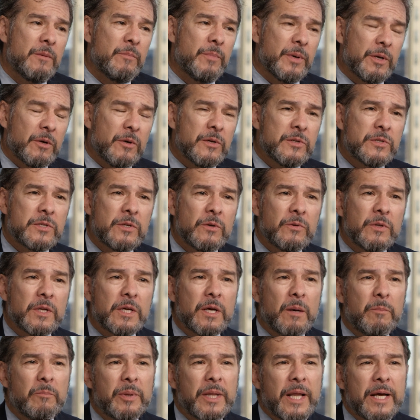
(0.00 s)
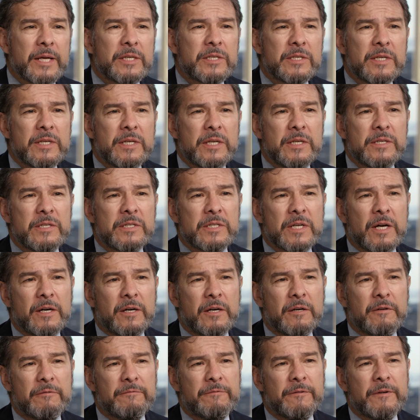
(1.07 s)
but also the complexities
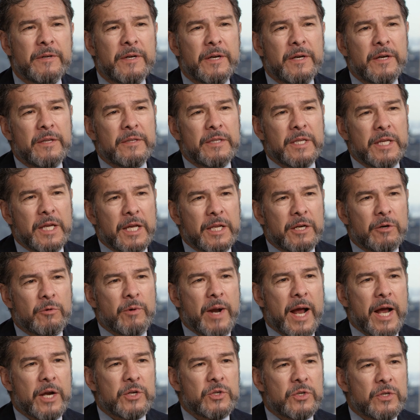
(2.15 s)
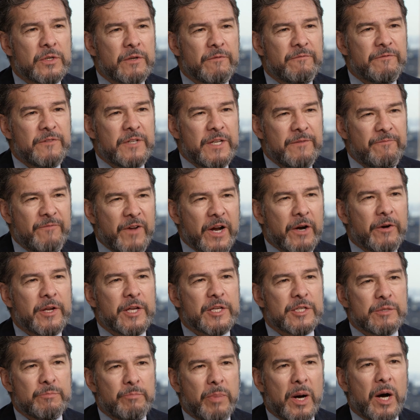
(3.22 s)
of the interaction of
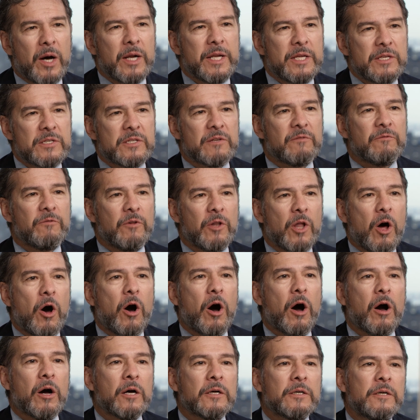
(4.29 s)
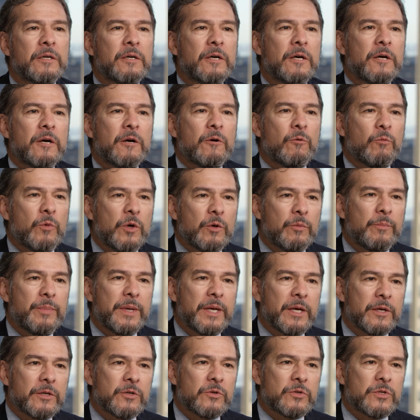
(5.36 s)
various bodies of law will be
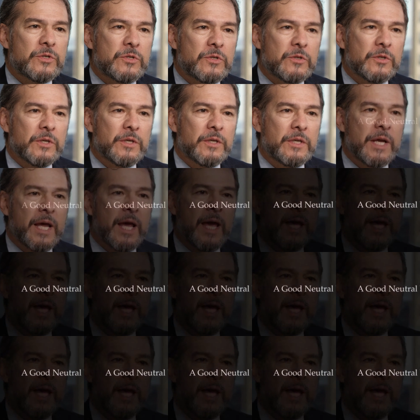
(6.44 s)
understood.